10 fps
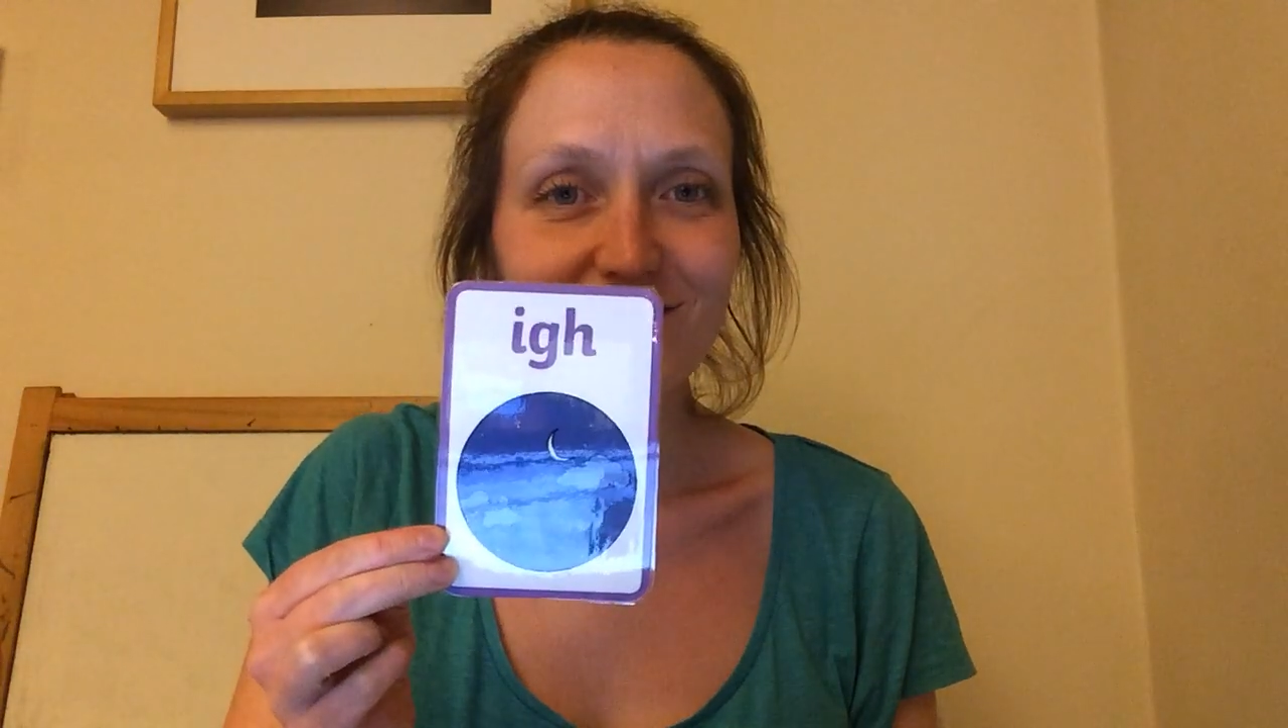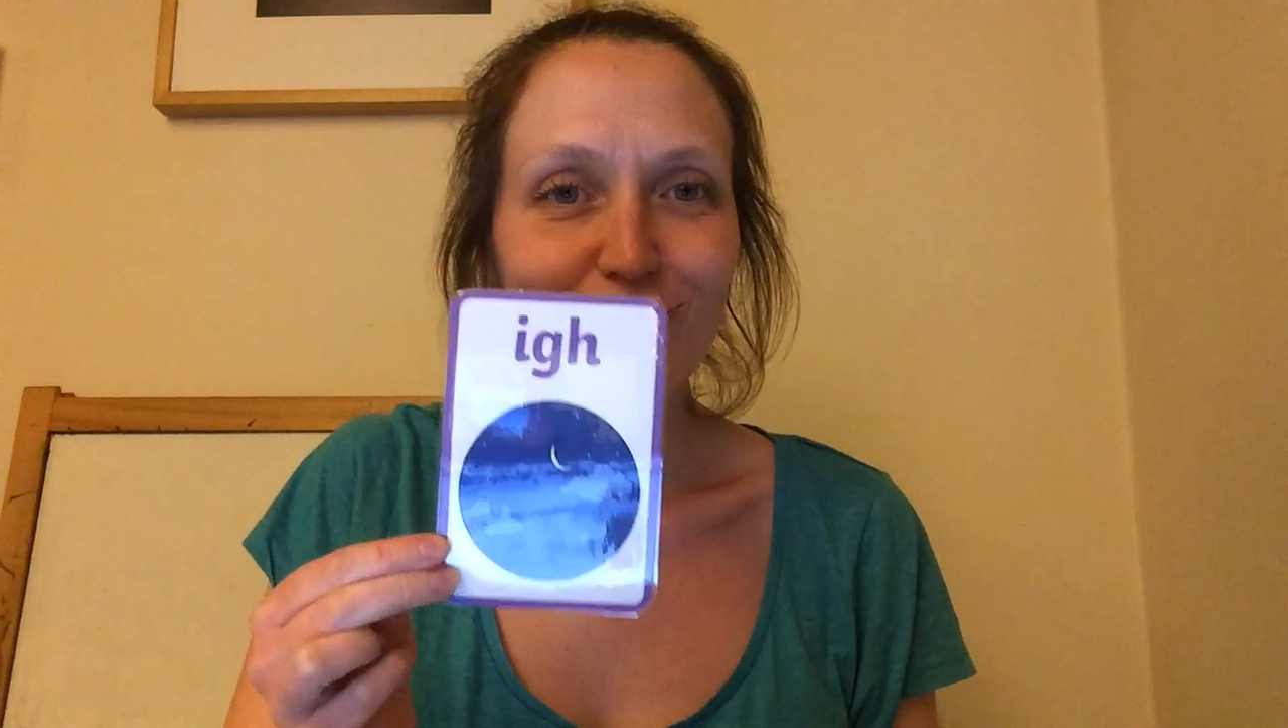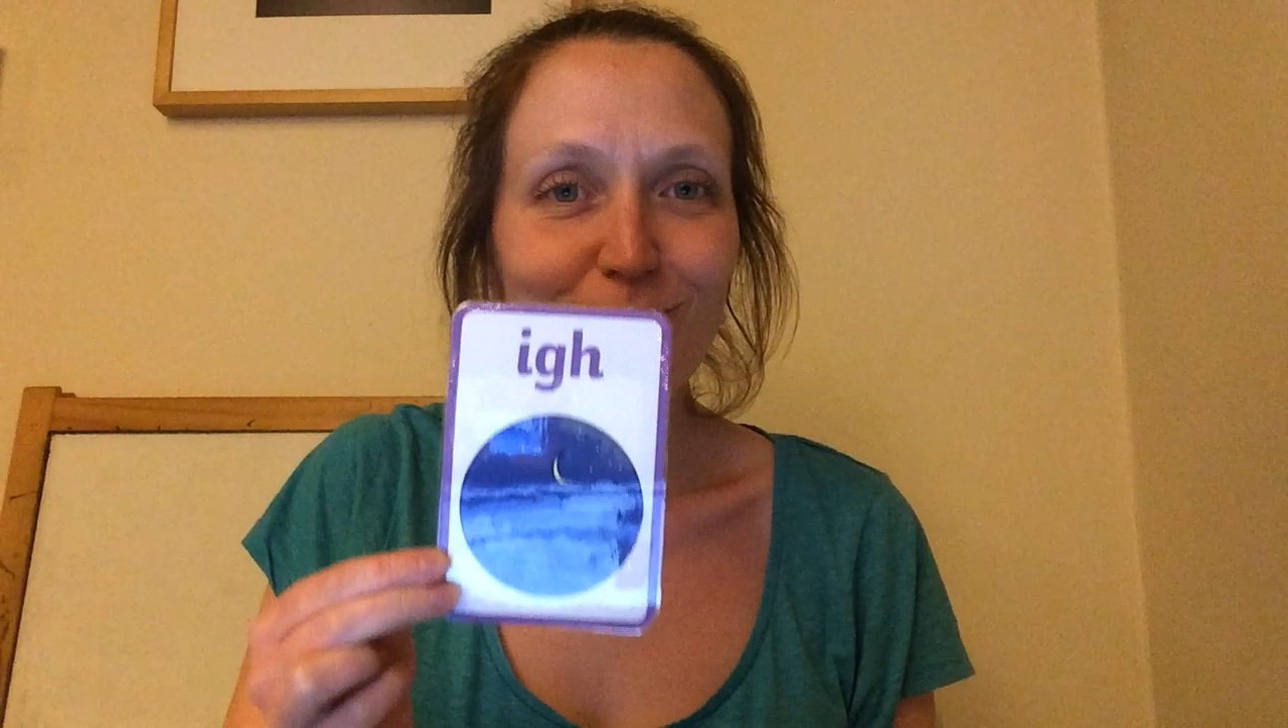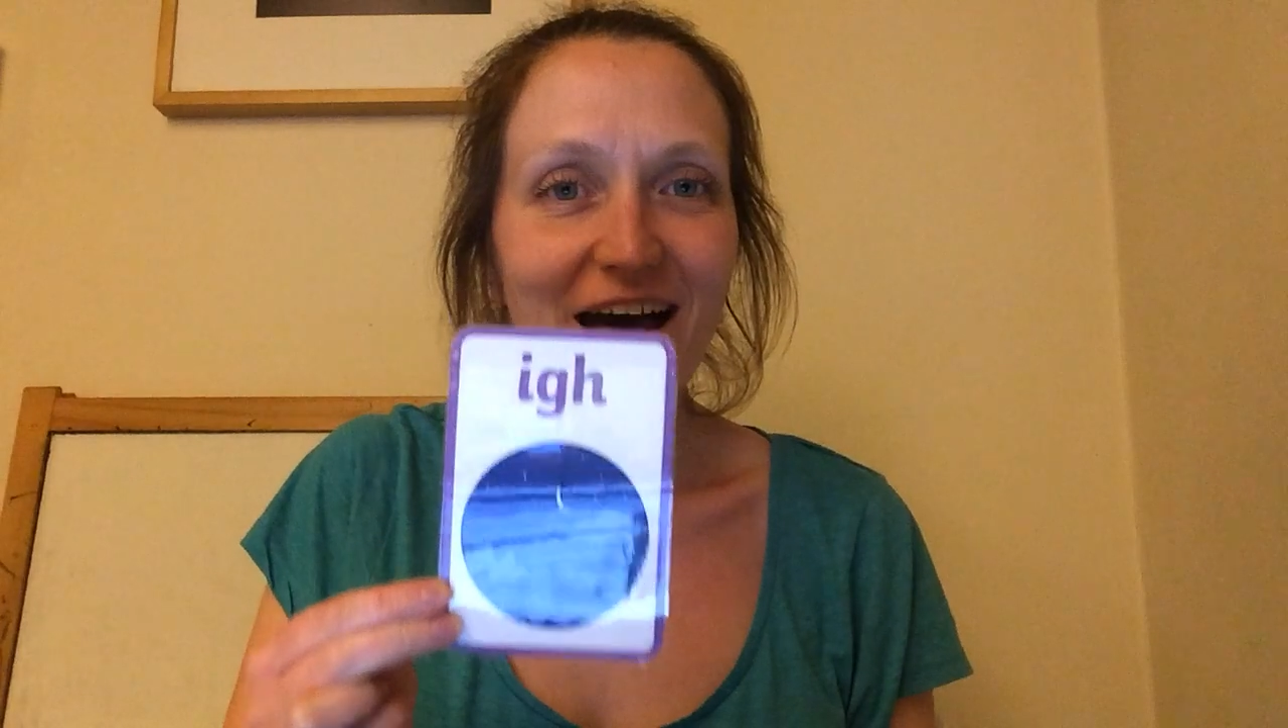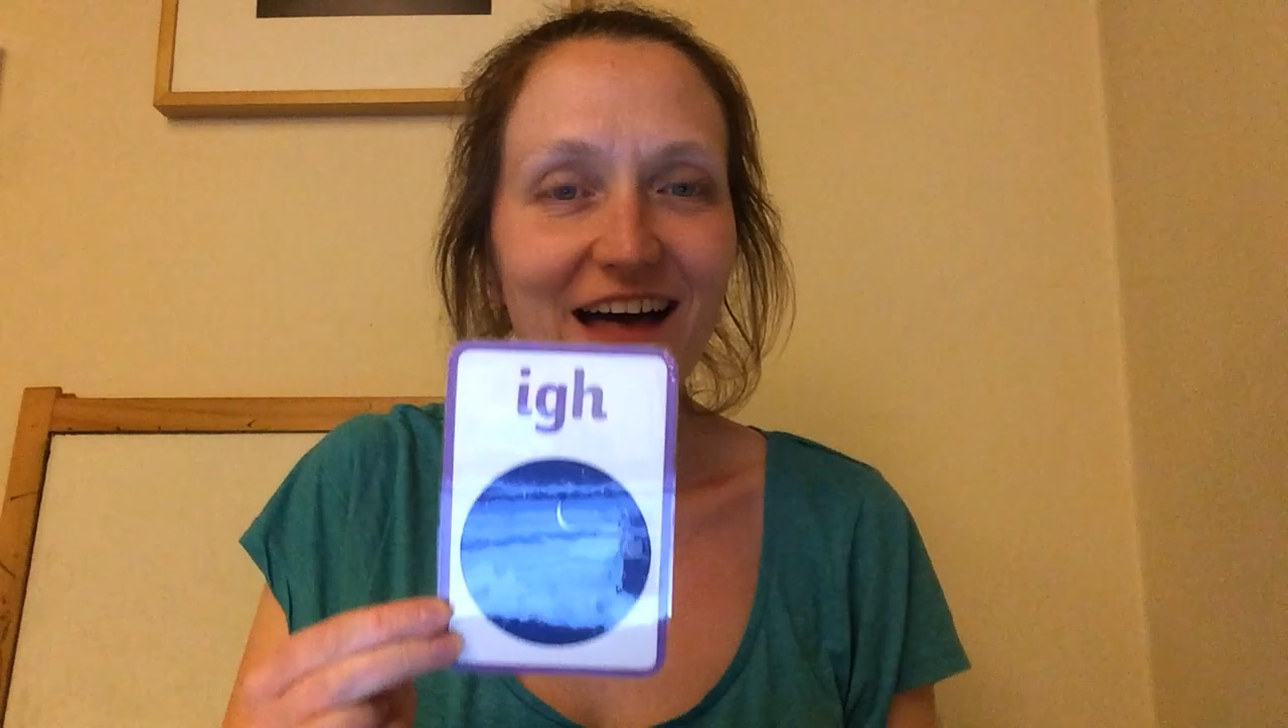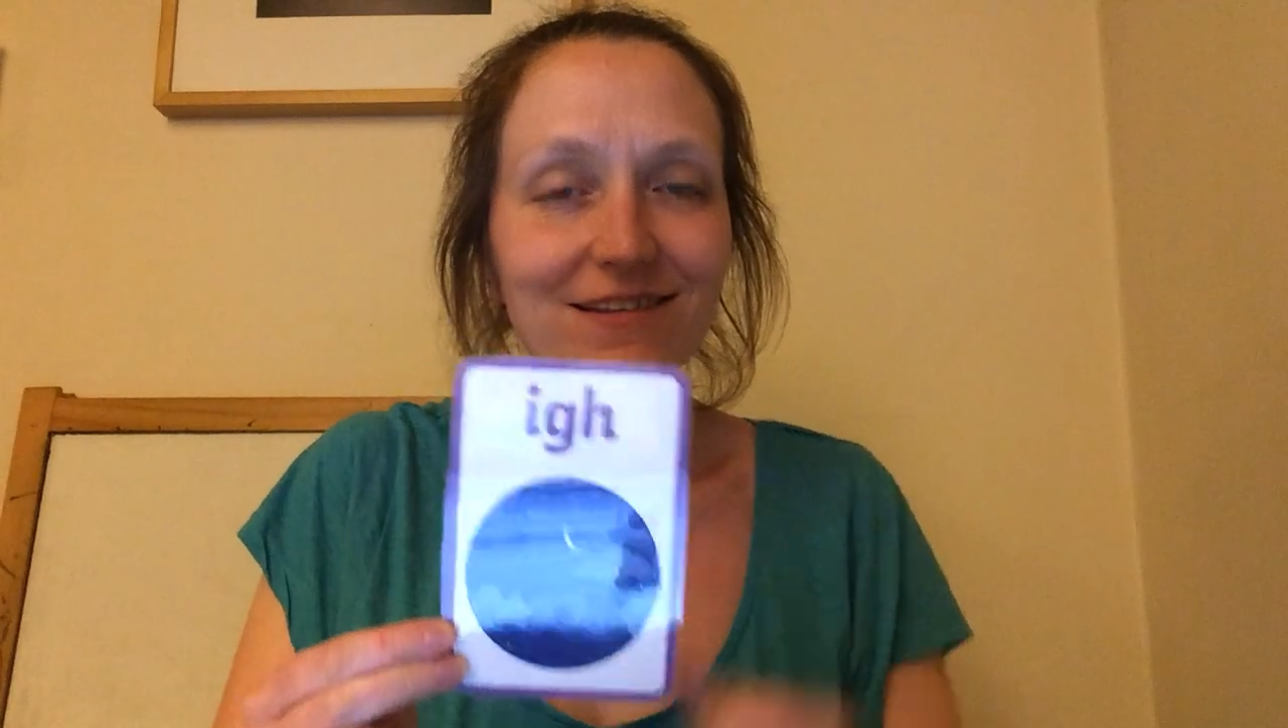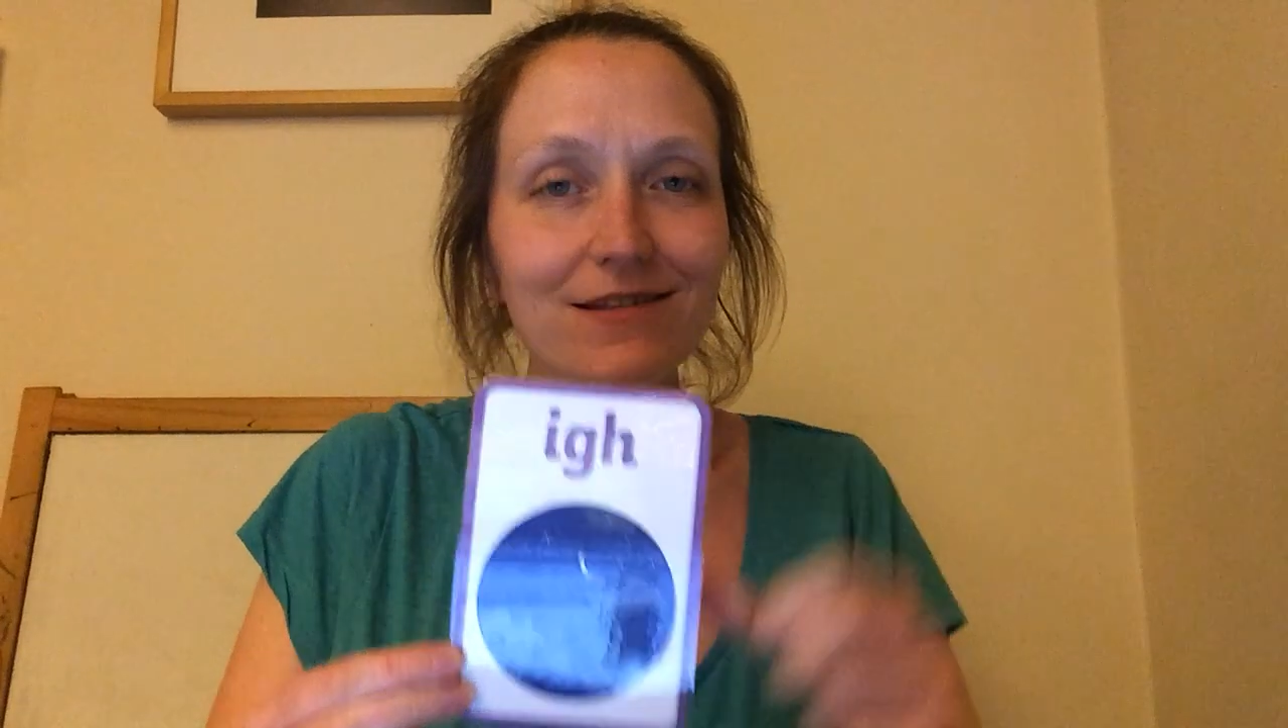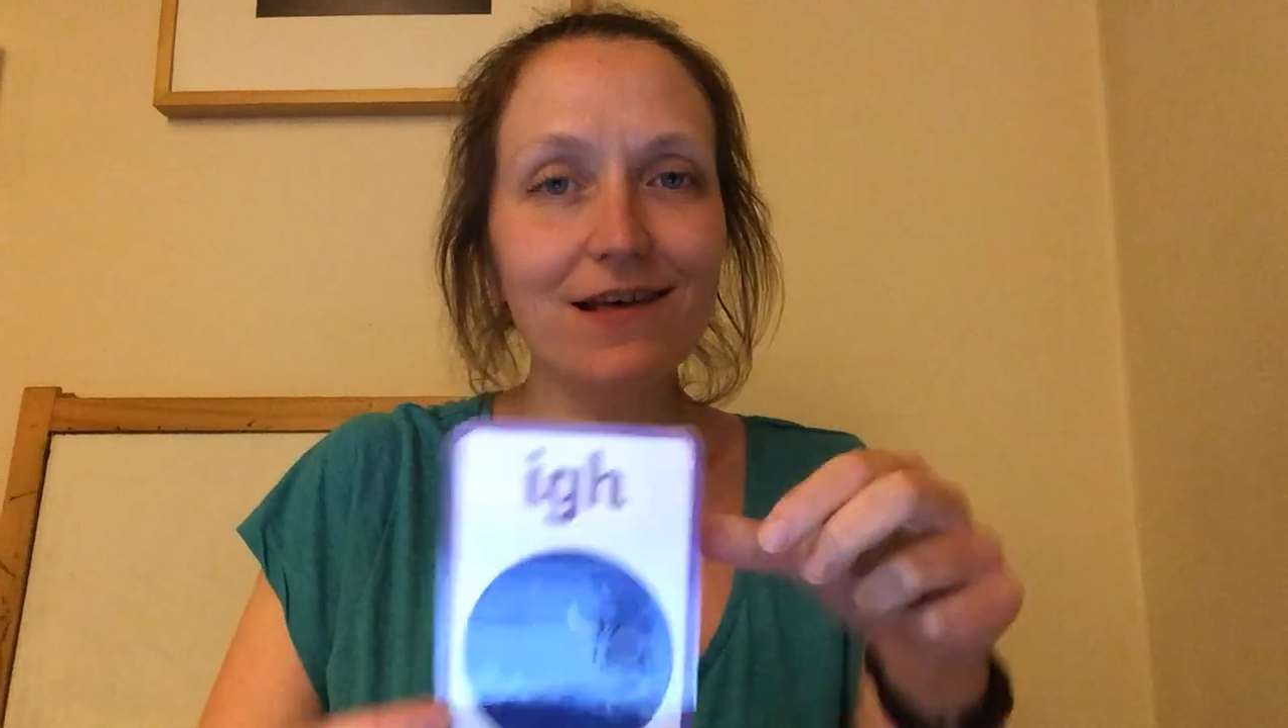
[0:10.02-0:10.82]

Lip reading: Well